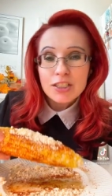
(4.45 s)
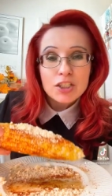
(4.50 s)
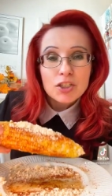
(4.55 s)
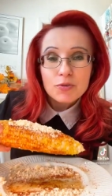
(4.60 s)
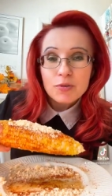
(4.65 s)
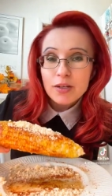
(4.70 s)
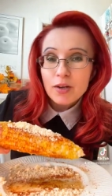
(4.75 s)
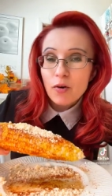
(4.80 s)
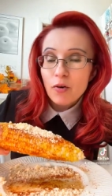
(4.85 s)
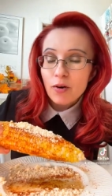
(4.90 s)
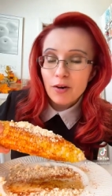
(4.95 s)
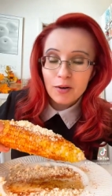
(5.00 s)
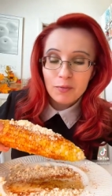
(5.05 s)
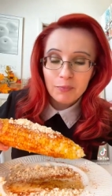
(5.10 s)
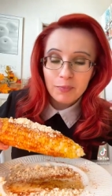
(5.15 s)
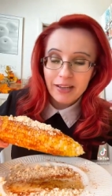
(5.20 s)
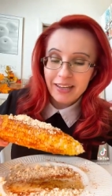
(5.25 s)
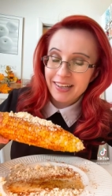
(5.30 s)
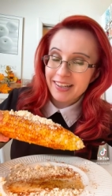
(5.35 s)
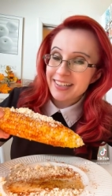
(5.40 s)
street corn
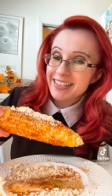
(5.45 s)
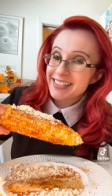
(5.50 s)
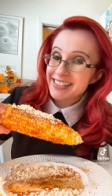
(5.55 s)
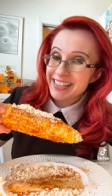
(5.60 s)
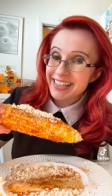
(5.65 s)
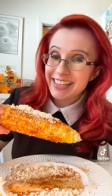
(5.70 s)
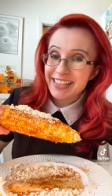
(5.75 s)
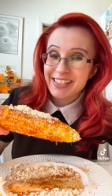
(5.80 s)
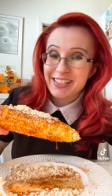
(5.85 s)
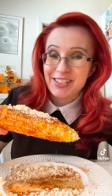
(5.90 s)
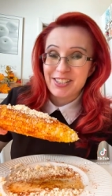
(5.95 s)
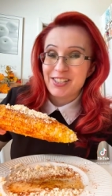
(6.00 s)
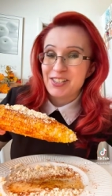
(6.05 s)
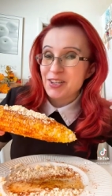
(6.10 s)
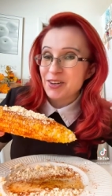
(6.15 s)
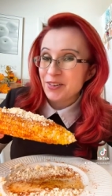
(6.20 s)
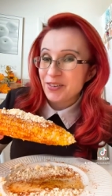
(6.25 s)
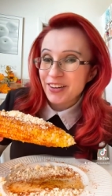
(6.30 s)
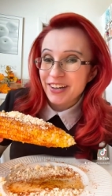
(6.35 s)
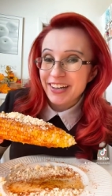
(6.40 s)
because it's
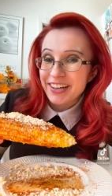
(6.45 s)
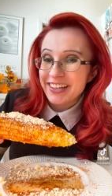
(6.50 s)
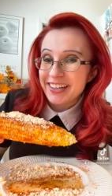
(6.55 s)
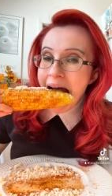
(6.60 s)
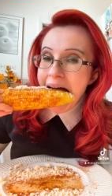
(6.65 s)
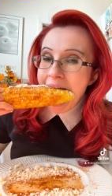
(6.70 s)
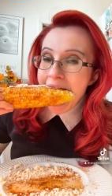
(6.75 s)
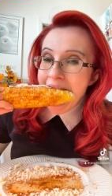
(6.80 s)
so good.